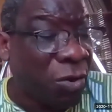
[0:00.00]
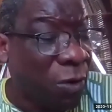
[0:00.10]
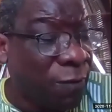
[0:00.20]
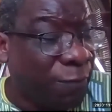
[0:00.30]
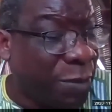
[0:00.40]

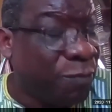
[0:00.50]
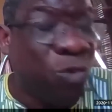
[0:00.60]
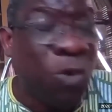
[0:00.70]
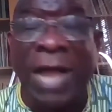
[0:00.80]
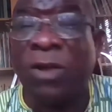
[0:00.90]
of
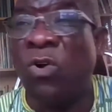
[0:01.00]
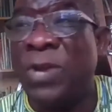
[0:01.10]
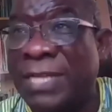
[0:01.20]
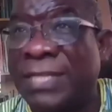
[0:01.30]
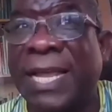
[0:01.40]
people are
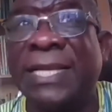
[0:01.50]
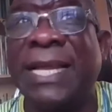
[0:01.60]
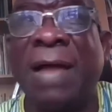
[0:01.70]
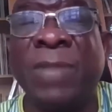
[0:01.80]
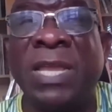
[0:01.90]

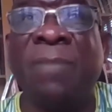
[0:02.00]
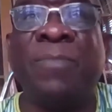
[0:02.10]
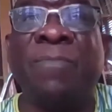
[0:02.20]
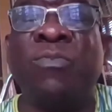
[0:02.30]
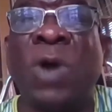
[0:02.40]
connected, how many
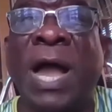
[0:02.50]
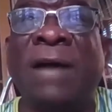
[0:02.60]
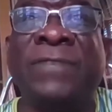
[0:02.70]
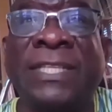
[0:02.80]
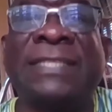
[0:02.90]
people
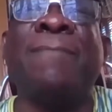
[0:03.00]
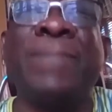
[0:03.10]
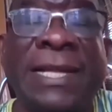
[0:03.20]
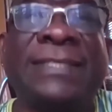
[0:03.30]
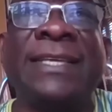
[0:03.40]
have the
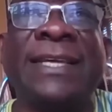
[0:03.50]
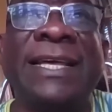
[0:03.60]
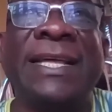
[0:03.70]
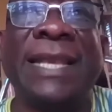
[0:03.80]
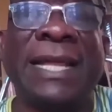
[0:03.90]
tablets,
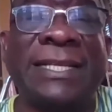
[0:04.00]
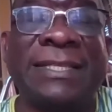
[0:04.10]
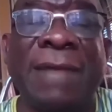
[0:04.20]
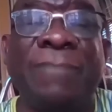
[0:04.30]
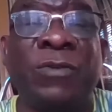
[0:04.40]
like the
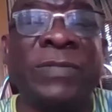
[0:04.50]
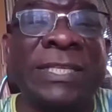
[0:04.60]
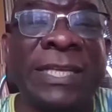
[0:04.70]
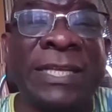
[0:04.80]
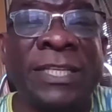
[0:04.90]
type of
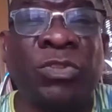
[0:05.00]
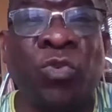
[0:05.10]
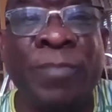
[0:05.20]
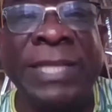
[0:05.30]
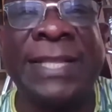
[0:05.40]
thing they did
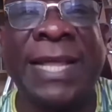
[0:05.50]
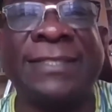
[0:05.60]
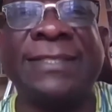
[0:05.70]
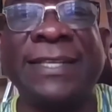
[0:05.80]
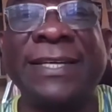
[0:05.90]
to
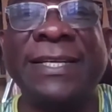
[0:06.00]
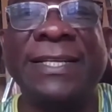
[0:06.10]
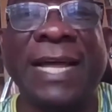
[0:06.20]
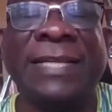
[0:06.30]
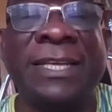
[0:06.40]
meters,
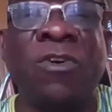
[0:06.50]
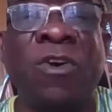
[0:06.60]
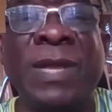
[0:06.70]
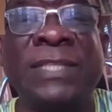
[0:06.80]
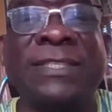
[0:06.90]
that the
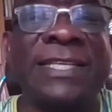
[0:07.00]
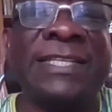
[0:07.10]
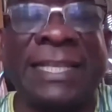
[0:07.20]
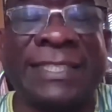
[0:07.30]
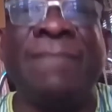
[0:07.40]
government see
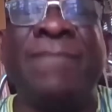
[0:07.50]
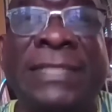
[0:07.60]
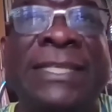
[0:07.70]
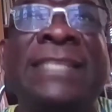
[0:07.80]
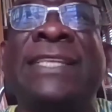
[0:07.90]
it as
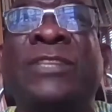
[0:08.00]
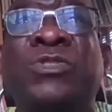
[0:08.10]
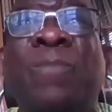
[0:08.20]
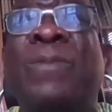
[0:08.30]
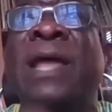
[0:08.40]
emergency and
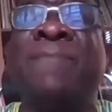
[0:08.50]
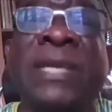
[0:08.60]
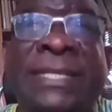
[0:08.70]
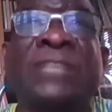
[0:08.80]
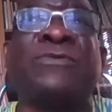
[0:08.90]
supply
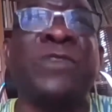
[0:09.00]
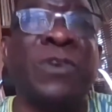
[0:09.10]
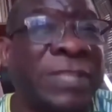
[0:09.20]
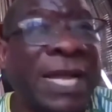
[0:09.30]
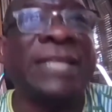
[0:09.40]
meters free
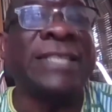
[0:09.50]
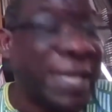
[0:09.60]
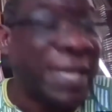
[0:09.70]
of charge.